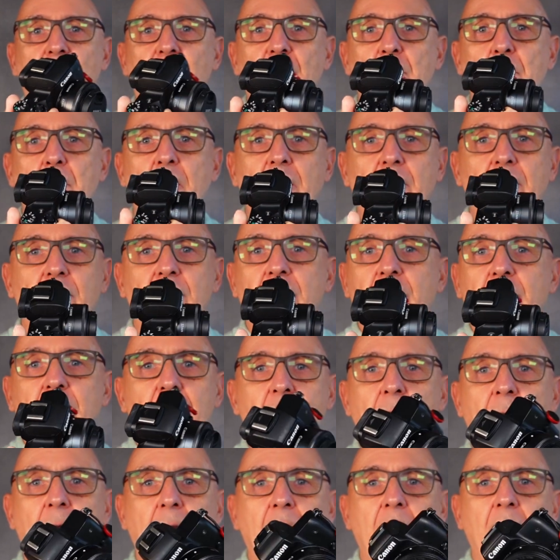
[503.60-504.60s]
Mark
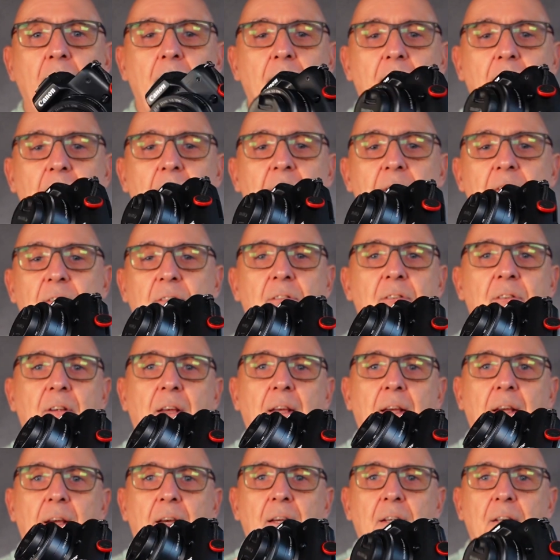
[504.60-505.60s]
II, this
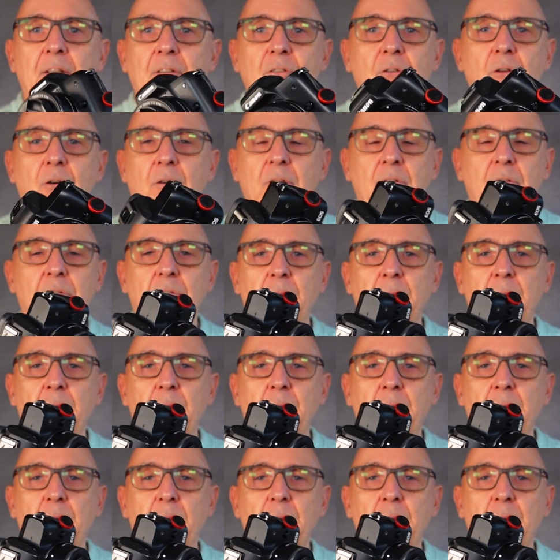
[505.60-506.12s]
is not